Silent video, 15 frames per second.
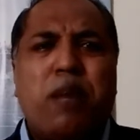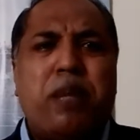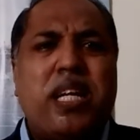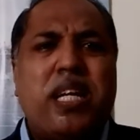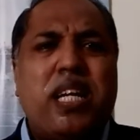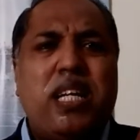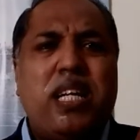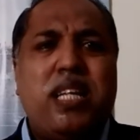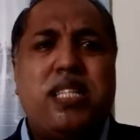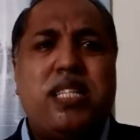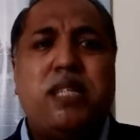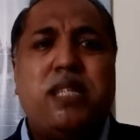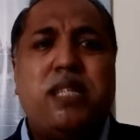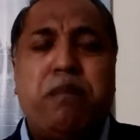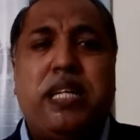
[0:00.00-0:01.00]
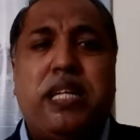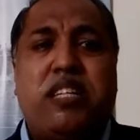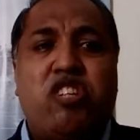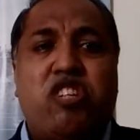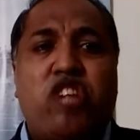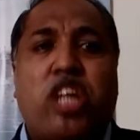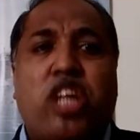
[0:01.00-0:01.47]
particularly a simple
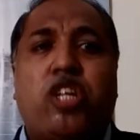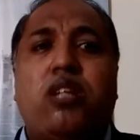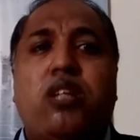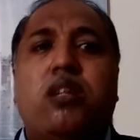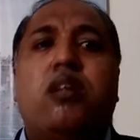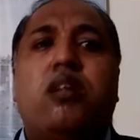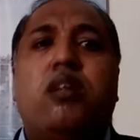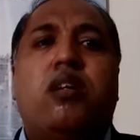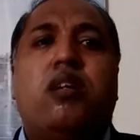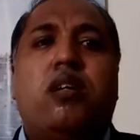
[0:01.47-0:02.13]
rejection,